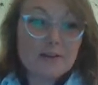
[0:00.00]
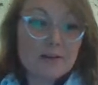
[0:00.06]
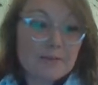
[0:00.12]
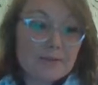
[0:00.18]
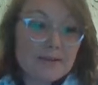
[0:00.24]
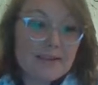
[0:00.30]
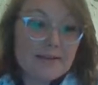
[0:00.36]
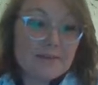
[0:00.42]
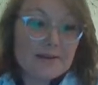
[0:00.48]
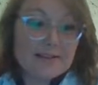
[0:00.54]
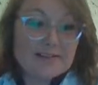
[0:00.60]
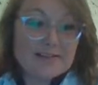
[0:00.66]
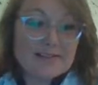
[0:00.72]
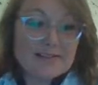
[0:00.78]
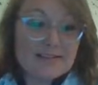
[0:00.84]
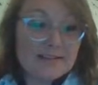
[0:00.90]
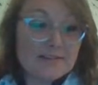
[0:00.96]
Globally,
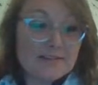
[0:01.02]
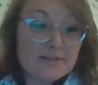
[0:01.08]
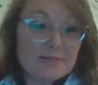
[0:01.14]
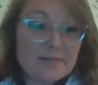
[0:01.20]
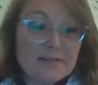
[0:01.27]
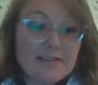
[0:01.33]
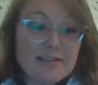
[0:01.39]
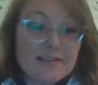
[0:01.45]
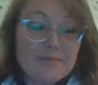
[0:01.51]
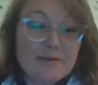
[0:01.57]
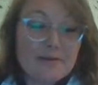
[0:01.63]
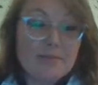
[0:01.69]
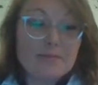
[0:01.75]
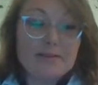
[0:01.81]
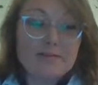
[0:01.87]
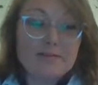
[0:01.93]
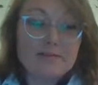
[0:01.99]
about 600 million
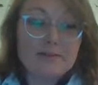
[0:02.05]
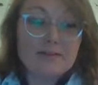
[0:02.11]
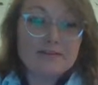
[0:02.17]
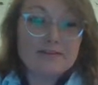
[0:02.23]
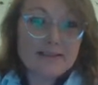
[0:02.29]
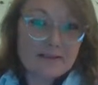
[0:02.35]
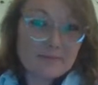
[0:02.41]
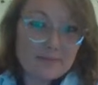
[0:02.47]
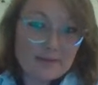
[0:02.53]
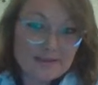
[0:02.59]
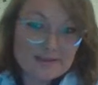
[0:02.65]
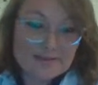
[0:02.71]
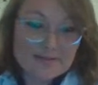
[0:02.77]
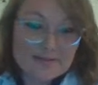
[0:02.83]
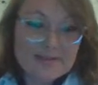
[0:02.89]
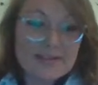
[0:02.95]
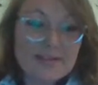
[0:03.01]
people live within 10 meters
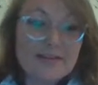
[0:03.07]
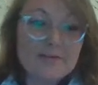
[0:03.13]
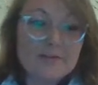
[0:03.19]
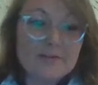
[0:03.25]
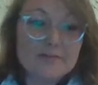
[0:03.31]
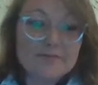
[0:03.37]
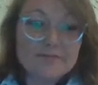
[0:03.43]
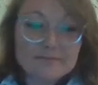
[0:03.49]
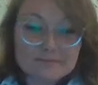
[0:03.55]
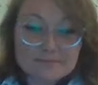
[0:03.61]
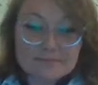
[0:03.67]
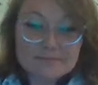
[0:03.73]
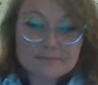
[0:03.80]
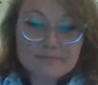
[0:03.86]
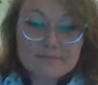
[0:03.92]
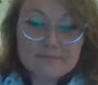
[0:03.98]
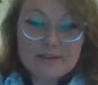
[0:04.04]
of sea level,
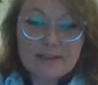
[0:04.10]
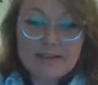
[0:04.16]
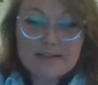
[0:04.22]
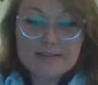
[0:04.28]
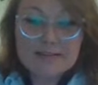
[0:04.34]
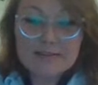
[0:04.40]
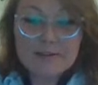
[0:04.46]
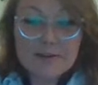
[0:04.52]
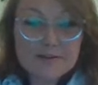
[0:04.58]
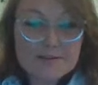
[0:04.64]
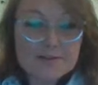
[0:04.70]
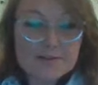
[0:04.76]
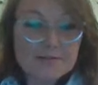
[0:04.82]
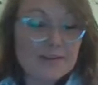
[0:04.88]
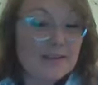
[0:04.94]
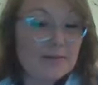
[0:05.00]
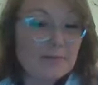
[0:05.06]
and
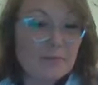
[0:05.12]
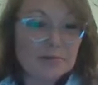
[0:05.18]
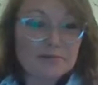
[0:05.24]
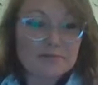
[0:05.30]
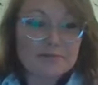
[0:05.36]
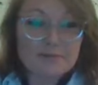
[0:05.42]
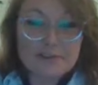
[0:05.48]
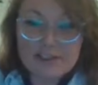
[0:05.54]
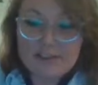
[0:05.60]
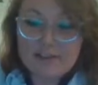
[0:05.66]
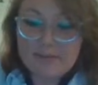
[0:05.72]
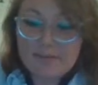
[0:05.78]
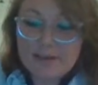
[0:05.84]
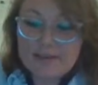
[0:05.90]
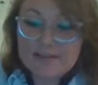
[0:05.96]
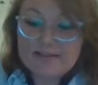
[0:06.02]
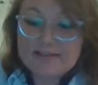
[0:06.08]
coasts are really important for
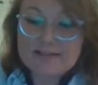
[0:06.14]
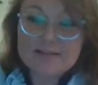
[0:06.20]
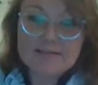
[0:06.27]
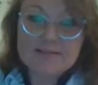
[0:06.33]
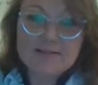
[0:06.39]
GDPs.